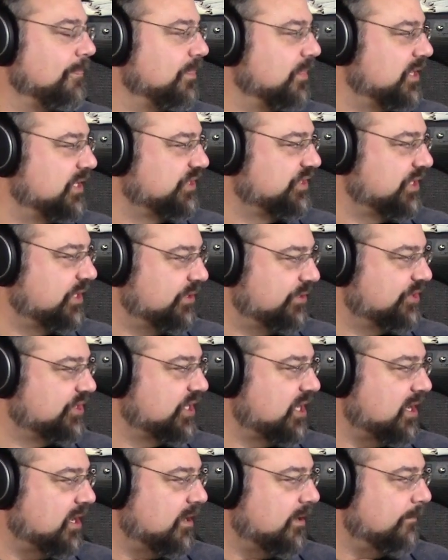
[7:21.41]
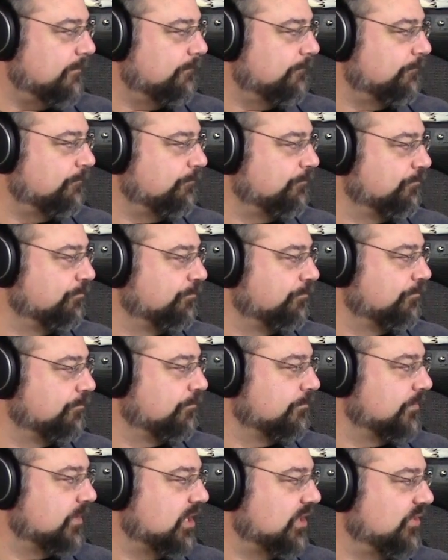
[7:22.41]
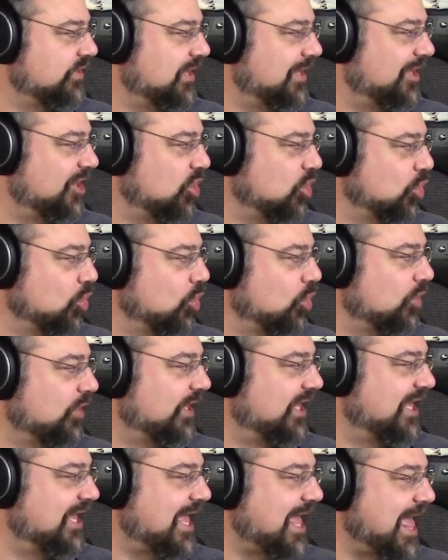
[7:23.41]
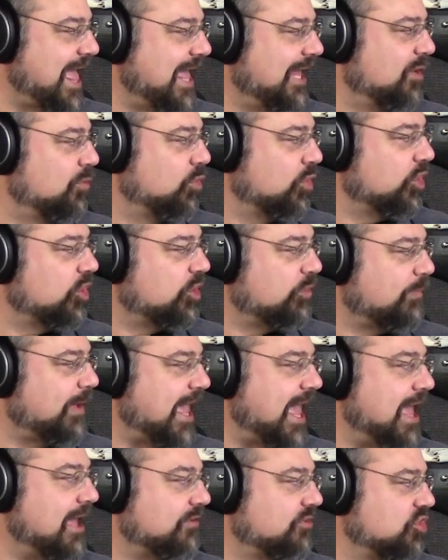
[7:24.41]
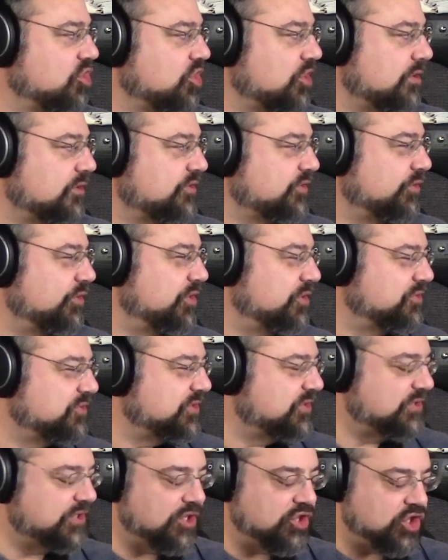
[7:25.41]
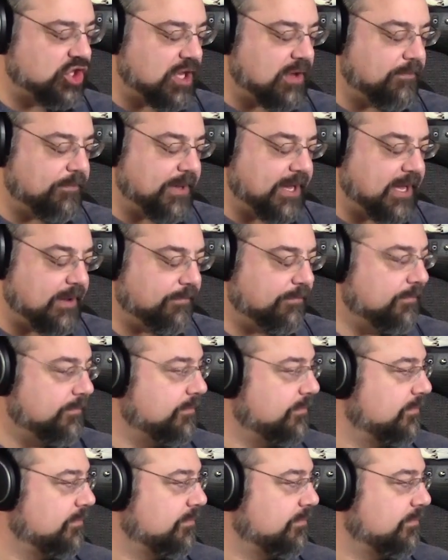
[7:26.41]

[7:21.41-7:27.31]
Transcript: This is the early Edward patch, so it uses the jump amp.